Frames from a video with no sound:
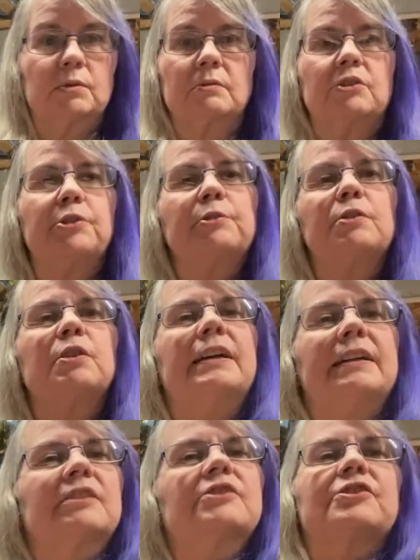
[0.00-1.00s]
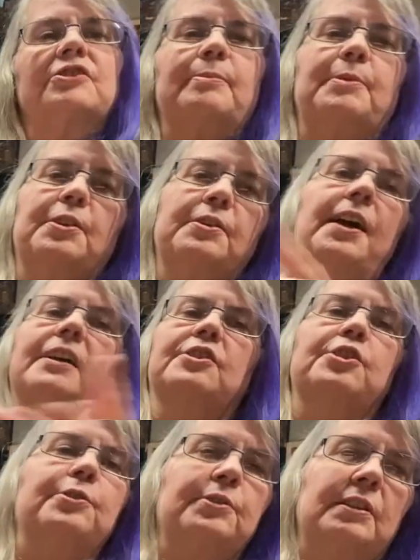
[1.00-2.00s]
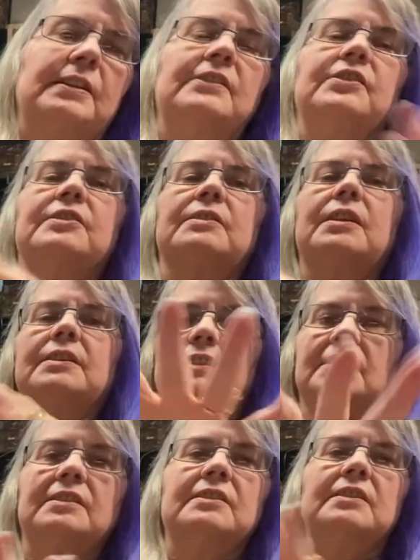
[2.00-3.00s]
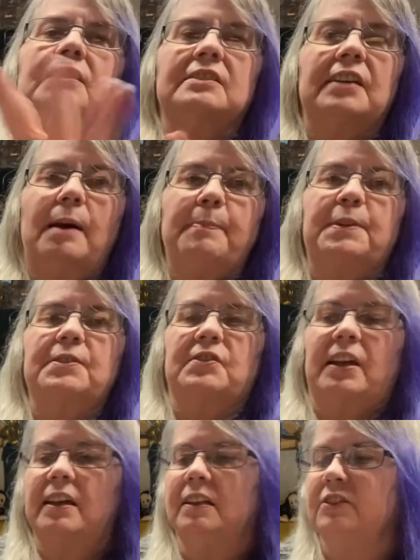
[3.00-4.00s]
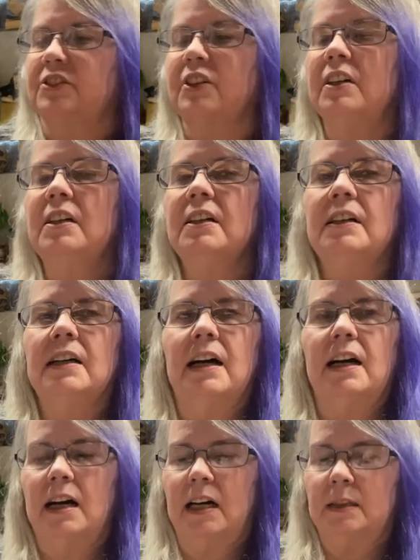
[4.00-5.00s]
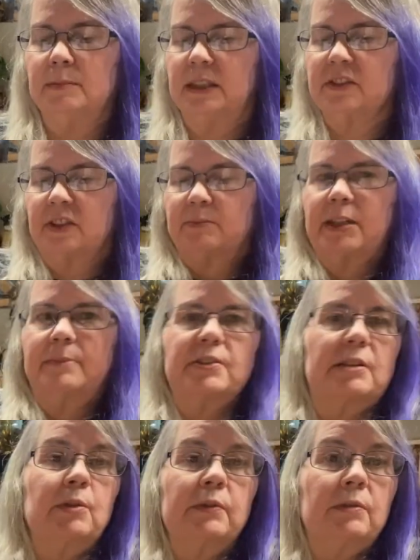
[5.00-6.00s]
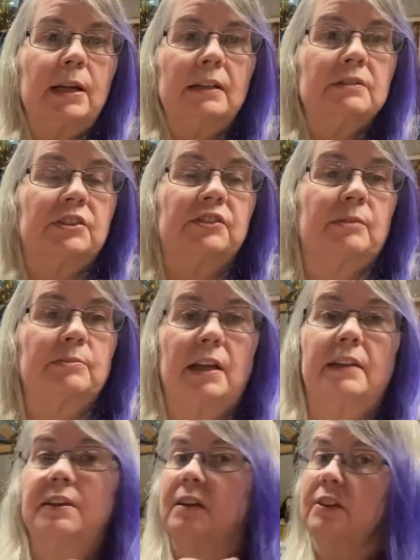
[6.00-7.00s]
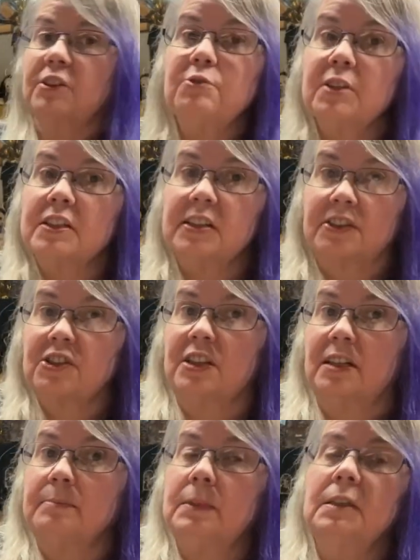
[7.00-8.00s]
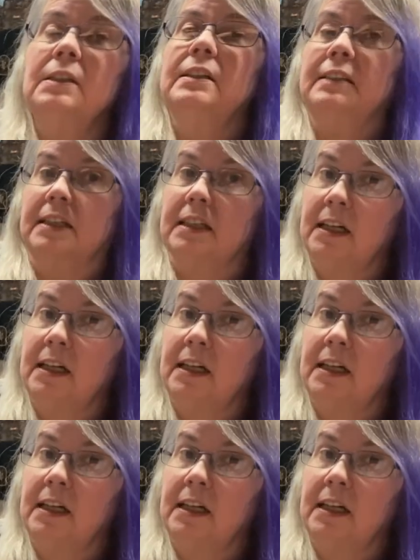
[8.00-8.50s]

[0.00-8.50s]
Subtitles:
turtle eggs, except that they're not turtle eggs. They're on the top of the sands. And sometimes they move around, and you can touch them, they get